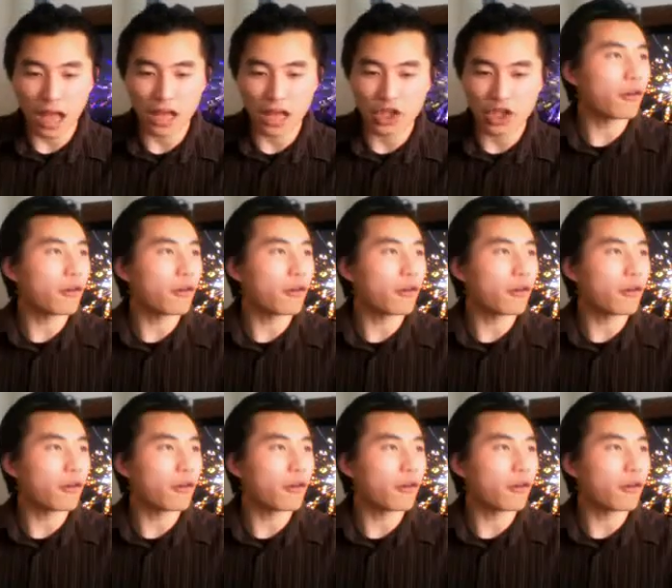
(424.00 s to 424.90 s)
good
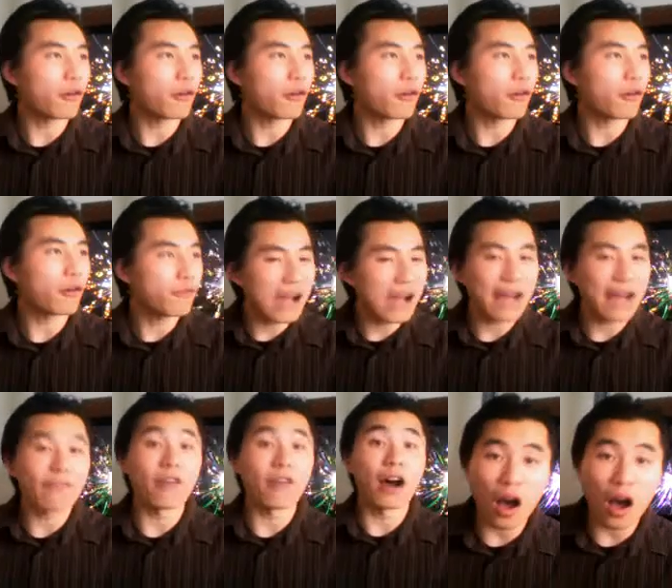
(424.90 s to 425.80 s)
300, 400,
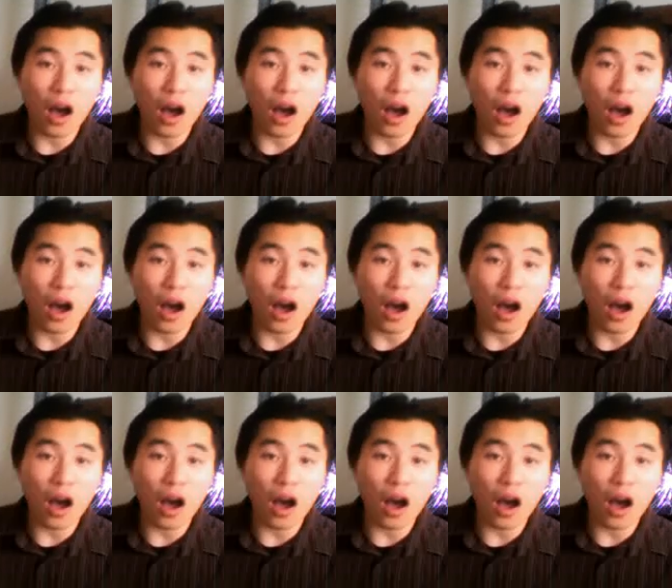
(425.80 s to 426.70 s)
500
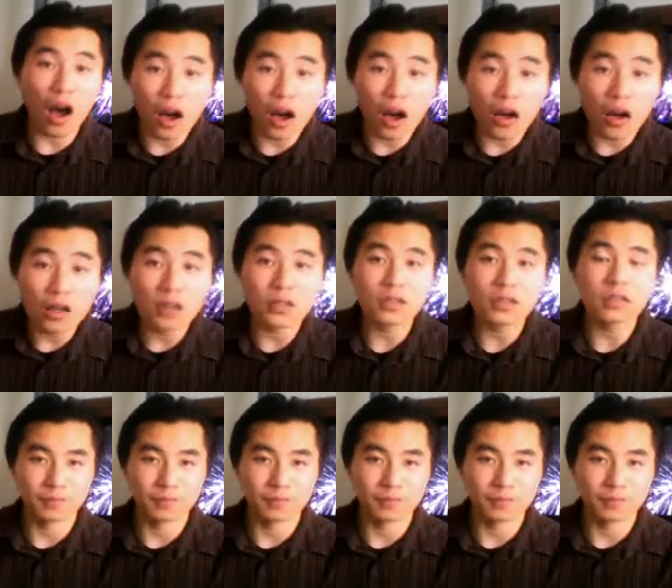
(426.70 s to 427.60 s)

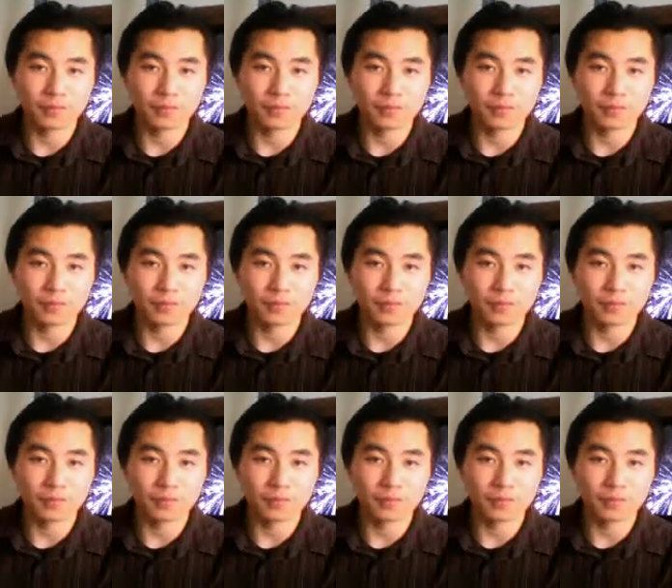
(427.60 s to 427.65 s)
songs,